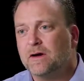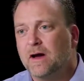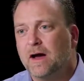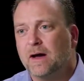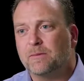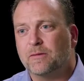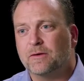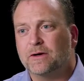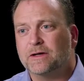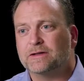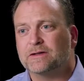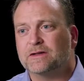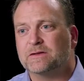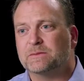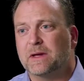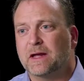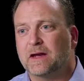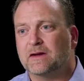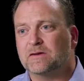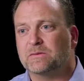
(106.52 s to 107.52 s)
to Operations
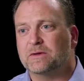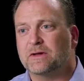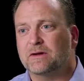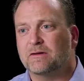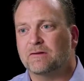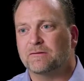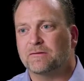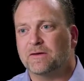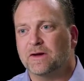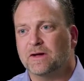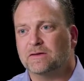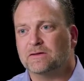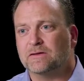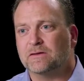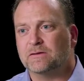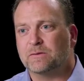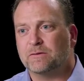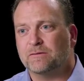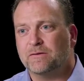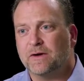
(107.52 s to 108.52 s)
Management Interface
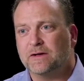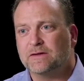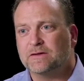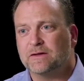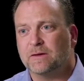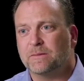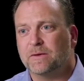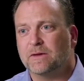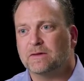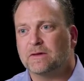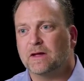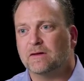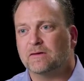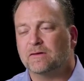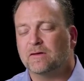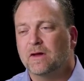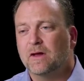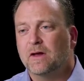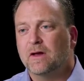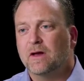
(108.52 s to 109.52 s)
is provide something
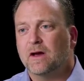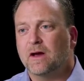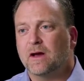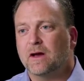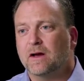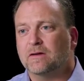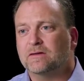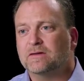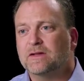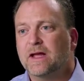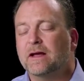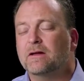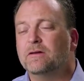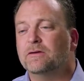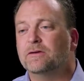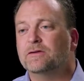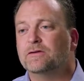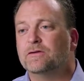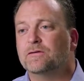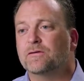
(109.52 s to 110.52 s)
that's
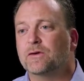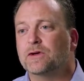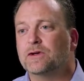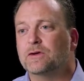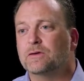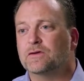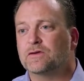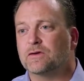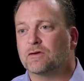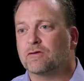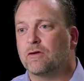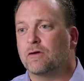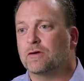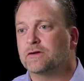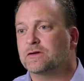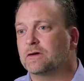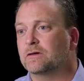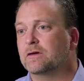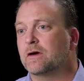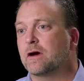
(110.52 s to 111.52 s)
tailored for use
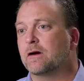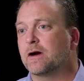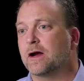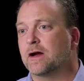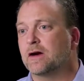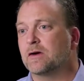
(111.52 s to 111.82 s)
across an entire